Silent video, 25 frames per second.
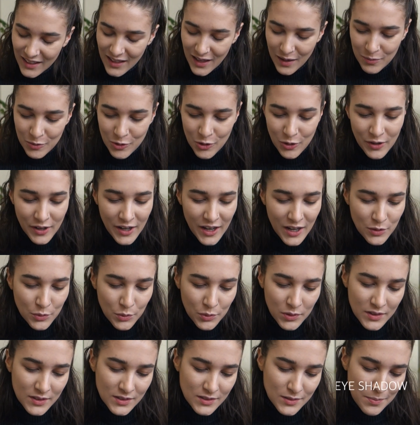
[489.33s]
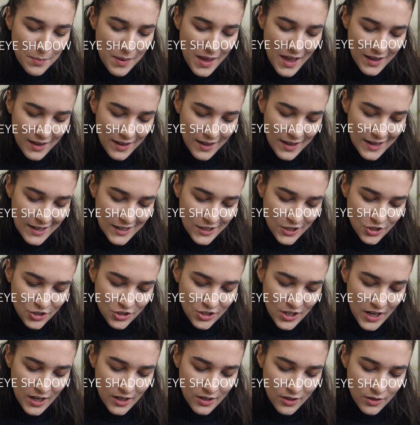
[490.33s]
I'm going in with this MAC
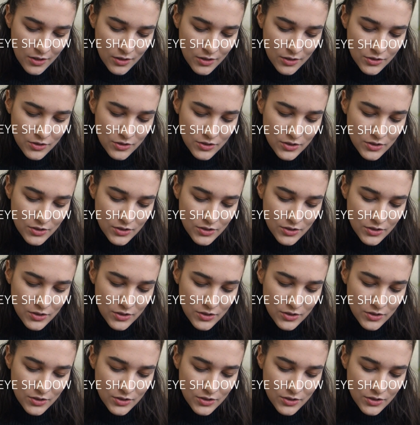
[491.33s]
eyeshadow